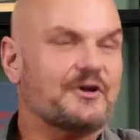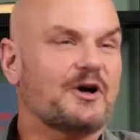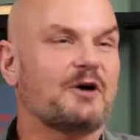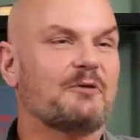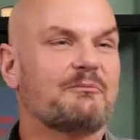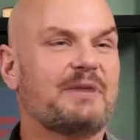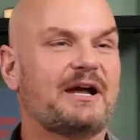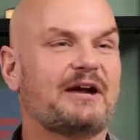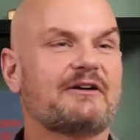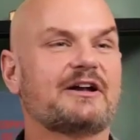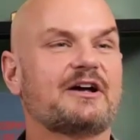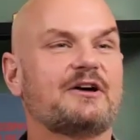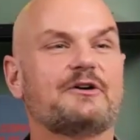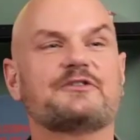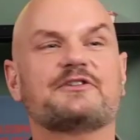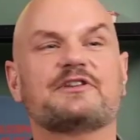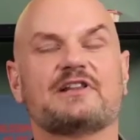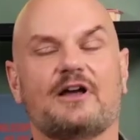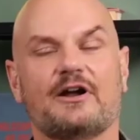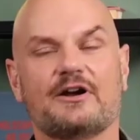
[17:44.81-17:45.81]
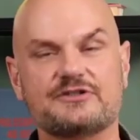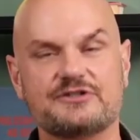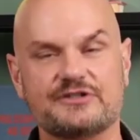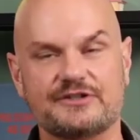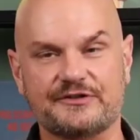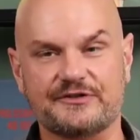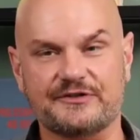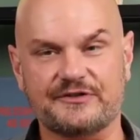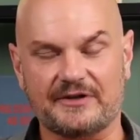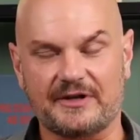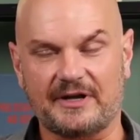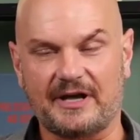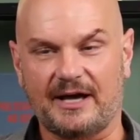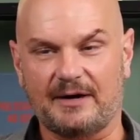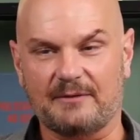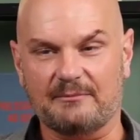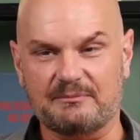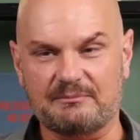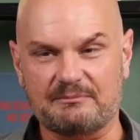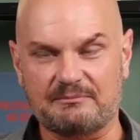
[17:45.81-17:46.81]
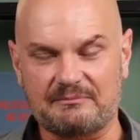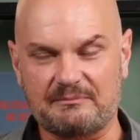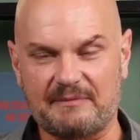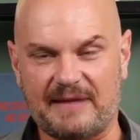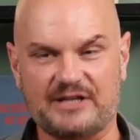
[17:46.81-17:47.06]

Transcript: So, Perrigo is the largest um,